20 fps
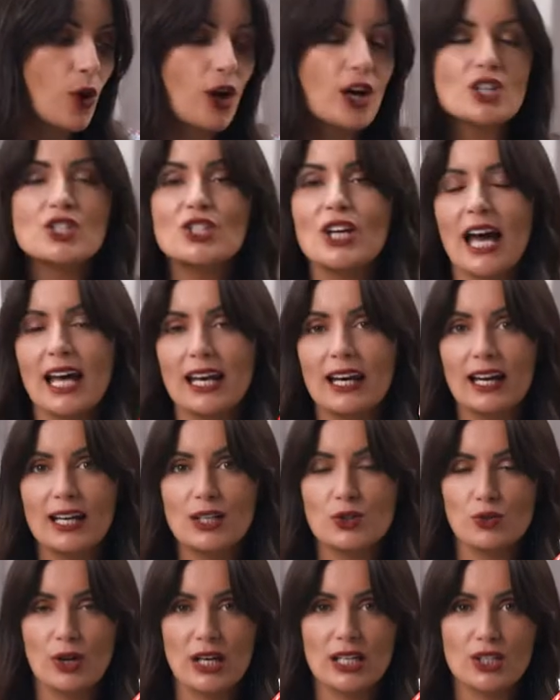wash and a
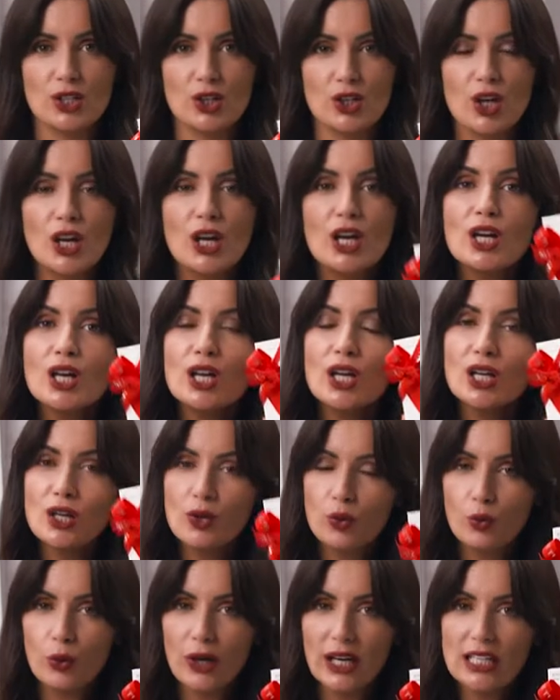hydrator.
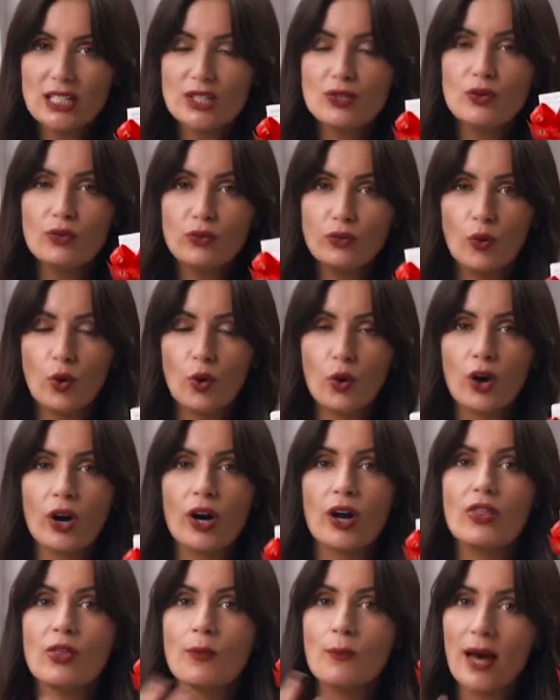Great
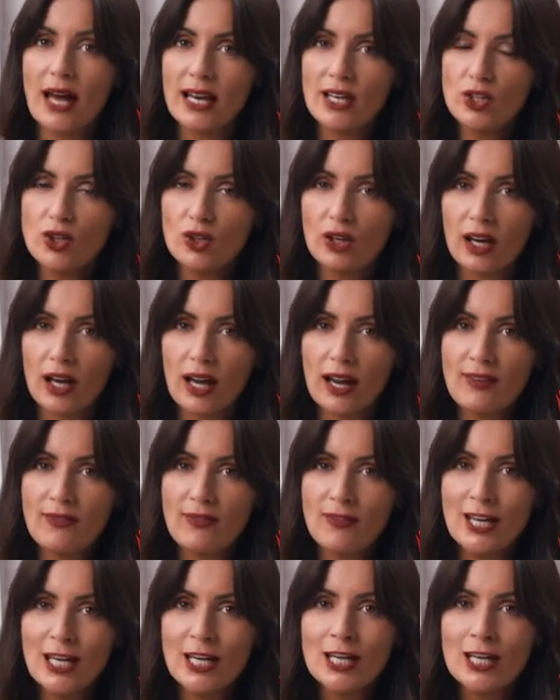for the man in your life